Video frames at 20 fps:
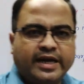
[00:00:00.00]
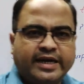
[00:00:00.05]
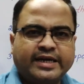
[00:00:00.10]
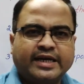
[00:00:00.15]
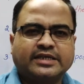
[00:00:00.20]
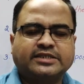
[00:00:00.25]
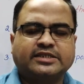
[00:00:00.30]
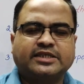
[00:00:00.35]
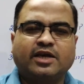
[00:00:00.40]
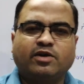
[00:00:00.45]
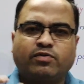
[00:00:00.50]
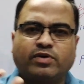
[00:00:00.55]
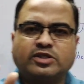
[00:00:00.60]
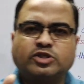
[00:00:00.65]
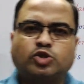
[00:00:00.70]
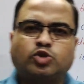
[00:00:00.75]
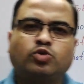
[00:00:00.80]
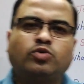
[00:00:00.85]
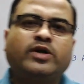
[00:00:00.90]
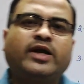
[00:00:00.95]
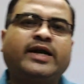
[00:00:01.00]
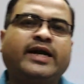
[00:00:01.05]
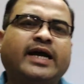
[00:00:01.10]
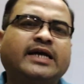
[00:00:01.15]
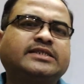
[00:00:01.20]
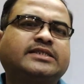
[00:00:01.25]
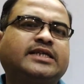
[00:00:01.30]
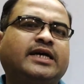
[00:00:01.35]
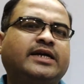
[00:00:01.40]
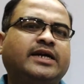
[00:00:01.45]
Let us say one
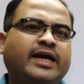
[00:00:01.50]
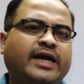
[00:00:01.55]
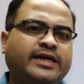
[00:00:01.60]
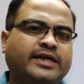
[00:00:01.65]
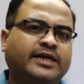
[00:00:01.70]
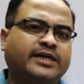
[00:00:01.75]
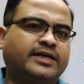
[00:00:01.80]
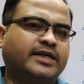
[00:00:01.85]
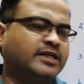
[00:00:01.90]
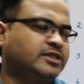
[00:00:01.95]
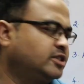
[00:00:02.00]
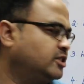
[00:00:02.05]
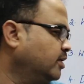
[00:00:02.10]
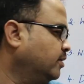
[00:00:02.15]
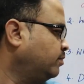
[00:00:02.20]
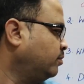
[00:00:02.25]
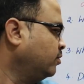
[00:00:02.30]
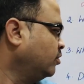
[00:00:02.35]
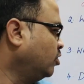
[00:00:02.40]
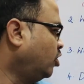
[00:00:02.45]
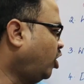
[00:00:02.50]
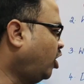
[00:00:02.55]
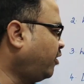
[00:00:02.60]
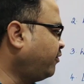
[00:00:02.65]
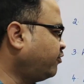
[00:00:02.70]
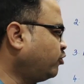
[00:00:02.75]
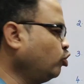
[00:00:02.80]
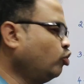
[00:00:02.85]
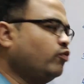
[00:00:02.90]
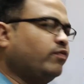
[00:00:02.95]
student has done an internship
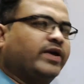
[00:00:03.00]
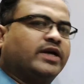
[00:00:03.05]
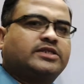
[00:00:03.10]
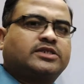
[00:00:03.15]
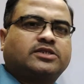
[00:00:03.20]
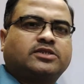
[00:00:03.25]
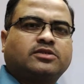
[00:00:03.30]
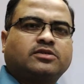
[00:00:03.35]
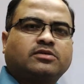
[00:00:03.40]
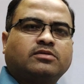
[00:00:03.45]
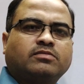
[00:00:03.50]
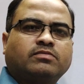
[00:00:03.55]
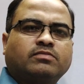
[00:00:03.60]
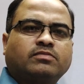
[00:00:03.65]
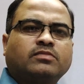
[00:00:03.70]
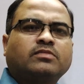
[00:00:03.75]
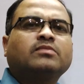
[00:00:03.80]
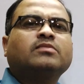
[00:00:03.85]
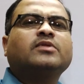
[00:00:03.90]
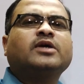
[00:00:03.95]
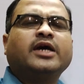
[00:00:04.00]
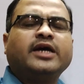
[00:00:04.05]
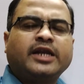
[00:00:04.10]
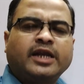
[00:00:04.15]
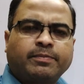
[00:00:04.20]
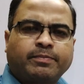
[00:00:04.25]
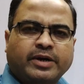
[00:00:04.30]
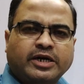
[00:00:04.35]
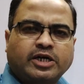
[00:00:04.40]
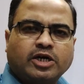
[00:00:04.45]
of 2 weeks
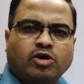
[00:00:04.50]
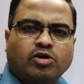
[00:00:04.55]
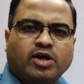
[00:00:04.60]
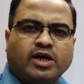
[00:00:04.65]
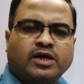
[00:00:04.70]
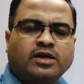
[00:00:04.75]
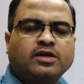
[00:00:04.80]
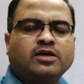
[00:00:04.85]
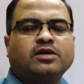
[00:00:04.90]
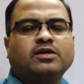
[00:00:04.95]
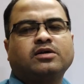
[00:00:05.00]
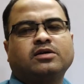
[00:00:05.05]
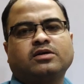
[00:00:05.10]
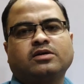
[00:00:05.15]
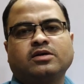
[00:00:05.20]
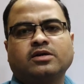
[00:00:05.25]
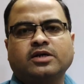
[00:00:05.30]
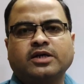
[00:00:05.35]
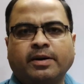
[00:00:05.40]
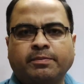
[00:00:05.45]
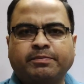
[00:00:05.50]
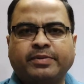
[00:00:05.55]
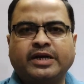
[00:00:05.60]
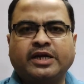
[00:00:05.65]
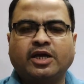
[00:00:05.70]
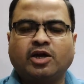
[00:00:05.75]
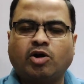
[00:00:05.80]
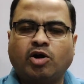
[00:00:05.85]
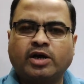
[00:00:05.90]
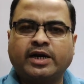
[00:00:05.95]
in a particular
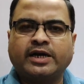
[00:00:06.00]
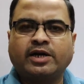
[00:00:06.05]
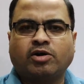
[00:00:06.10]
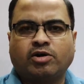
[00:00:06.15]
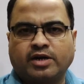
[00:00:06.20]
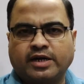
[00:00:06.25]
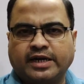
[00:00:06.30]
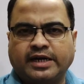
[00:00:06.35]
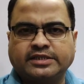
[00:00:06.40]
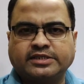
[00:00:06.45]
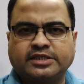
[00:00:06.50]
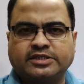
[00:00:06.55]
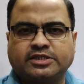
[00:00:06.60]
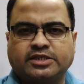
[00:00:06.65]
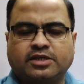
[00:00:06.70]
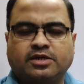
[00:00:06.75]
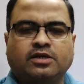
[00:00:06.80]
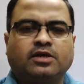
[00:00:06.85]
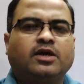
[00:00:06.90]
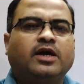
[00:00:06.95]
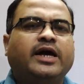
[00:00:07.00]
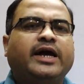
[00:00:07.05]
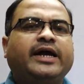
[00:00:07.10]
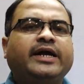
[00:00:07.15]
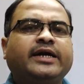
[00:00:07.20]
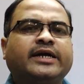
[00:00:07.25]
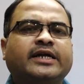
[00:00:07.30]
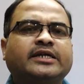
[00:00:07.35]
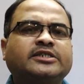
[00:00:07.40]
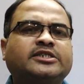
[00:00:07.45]
company or an organization.
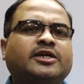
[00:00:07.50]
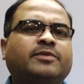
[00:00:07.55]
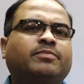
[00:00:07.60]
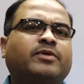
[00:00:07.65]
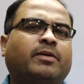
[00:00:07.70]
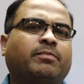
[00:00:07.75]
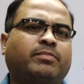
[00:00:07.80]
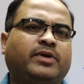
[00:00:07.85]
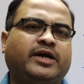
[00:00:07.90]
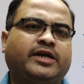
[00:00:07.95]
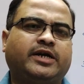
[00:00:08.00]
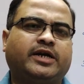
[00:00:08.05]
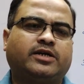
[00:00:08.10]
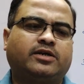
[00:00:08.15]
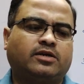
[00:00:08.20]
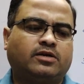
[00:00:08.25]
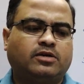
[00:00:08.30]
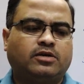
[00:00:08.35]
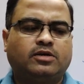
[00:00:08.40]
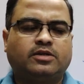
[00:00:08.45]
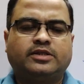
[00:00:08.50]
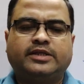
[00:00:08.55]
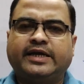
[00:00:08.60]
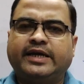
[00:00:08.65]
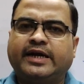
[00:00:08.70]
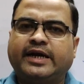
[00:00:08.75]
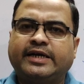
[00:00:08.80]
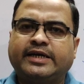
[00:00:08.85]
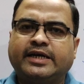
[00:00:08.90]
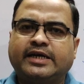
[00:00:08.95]
Internship completed,
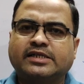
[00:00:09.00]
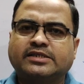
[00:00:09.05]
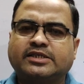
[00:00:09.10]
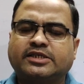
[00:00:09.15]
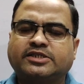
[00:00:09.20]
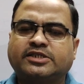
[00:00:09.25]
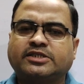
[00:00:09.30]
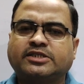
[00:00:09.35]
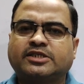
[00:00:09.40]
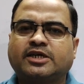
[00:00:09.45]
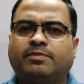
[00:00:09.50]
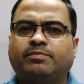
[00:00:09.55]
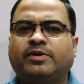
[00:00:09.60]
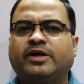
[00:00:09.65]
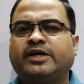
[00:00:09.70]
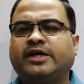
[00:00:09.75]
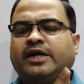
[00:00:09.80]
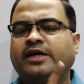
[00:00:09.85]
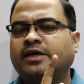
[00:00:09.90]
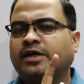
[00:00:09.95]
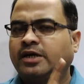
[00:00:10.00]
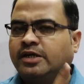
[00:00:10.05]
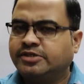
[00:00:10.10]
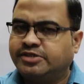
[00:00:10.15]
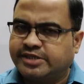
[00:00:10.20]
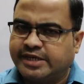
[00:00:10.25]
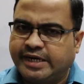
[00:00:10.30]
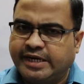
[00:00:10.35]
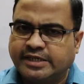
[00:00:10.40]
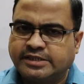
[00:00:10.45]
theoretical sessions completed,
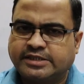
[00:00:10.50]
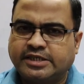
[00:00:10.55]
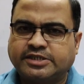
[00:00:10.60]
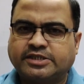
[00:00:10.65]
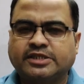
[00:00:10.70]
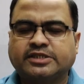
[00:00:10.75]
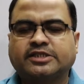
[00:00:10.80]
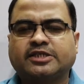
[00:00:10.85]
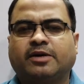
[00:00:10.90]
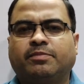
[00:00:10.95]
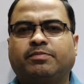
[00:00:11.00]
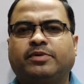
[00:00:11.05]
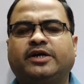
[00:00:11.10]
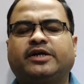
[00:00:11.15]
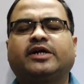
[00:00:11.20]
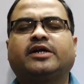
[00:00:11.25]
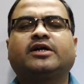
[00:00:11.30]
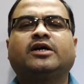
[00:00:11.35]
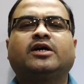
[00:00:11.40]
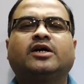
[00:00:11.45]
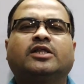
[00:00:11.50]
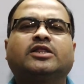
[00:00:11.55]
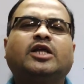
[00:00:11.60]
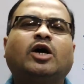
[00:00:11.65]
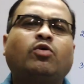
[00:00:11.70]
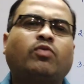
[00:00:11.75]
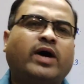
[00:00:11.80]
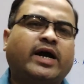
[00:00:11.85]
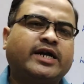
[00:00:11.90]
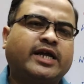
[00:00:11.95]
training sessions completed.
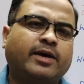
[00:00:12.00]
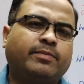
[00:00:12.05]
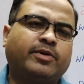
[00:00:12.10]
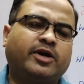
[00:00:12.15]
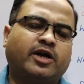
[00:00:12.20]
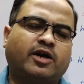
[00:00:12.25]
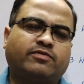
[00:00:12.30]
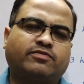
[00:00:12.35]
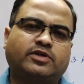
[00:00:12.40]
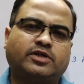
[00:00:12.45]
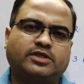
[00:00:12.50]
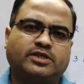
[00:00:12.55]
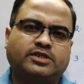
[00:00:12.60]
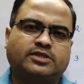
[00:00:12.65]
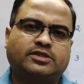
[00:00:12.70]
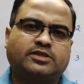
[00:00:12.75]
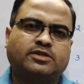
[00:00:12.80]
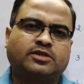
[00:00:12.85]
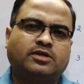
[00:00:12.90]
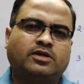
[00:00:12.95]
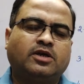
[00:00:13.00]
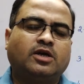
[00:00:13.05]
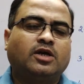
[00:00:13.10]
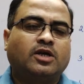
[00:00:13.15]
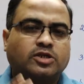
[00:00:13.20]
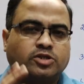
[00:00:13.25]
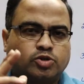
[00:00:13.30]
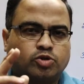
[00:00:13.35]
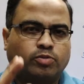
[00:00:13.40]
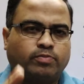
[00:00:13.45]
Now what happened after this?
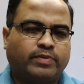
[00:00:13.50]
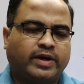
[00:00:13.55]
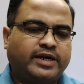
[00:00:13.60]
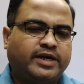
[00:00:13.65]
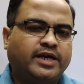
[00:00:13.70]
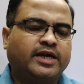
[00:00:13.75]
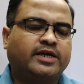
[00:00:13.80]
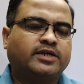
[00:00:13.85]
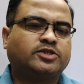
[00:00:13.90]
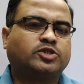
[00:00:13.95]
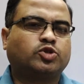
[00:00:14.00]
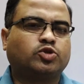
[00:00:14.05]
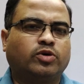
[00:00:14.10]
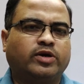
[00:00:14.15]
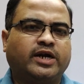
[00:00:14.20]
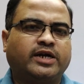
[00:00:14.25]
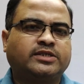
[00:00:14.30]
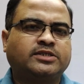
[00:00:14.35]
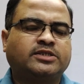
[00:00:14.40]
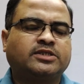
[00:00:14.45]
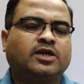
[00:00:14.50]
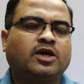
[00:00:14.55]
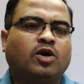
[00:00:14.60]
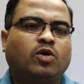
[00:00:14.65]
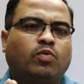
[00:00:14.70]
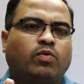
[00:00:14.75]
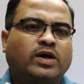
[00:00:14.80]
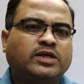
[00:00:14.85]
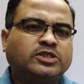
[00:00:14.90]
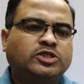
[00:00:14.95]
So my dear students,
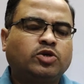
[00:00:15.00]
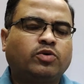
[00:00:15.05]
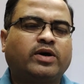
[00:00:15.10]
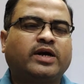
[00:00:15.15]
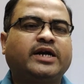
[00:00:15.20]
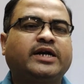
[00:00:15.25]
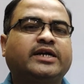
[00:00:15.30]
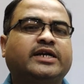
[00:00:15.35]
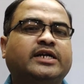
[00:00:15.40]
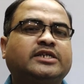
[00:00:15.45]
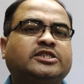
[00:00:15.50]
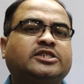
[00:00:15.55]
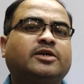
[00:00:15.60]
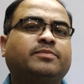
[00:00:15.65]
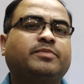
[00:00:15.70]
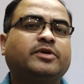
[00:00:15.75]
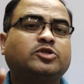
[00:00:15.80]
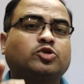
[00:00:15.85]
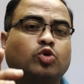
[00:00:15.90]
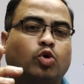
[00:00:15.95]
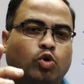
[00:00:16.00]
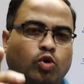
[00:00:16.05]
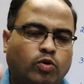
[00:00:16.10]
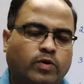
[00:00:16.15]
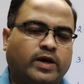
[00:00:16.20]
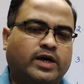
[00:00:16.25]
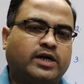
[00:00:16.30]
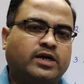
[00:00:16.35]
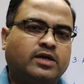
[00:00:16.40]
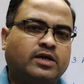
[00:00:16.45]
once your internship is
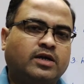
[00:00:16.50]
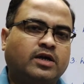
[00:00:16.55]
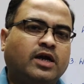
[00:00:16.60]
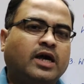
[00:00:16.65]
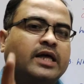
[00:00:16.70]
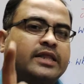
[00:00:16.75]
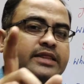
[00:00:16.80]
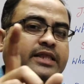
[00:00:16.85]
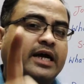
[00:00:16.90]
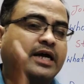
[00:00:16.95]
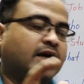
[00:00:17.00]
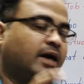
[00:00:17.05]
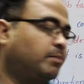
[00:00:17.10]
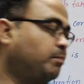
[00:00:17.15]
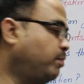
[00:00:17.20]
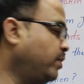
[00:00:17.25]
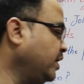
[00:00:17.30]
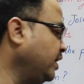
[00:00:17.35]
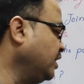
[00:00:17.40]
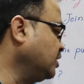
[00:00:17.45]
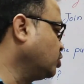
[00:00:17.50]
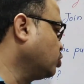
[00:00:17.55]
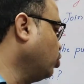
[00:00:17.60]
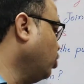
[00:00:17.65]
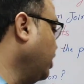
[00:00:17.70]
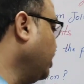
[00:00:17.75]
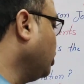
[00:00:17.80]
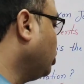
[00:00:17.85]
over, the company is